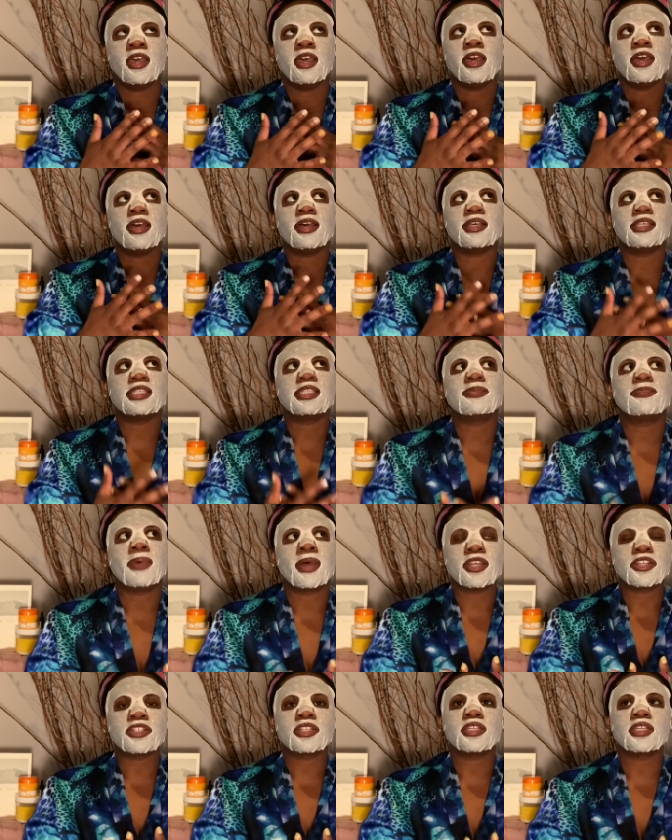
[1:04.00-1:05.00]

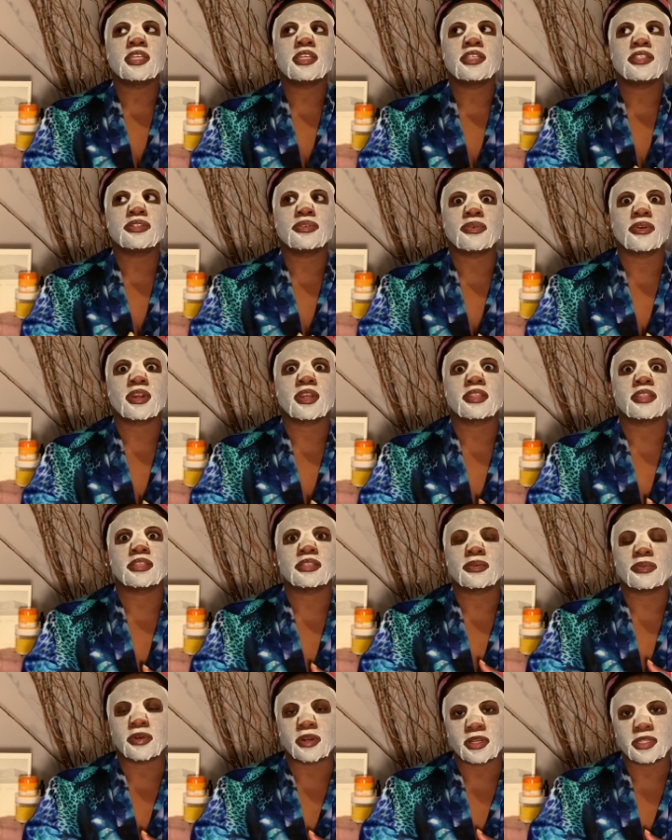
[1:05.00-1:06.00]
especially during this
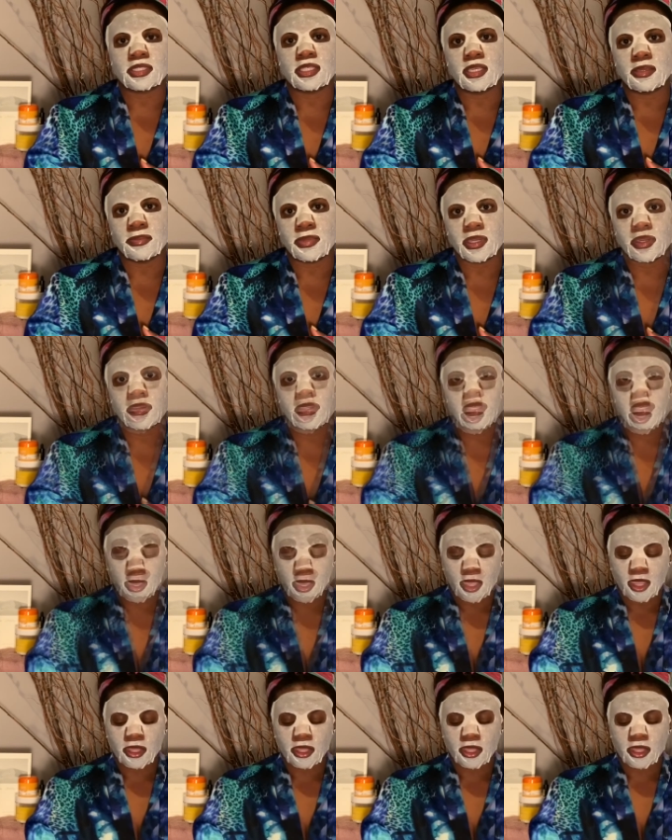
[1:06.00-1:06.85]
quarantine period.